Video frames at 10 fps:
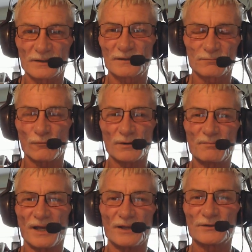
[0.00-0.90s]
one
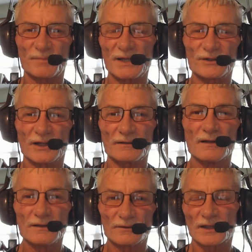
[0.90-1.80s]
page, page 8,
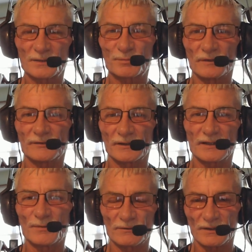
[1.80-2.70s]
talks perfectly
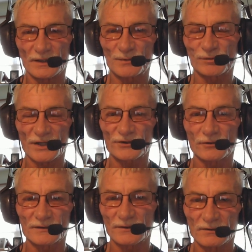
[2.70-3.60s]
about the express
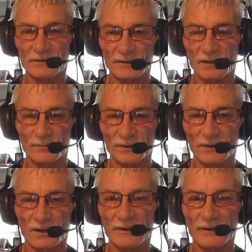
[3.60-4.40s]
trust under the common law,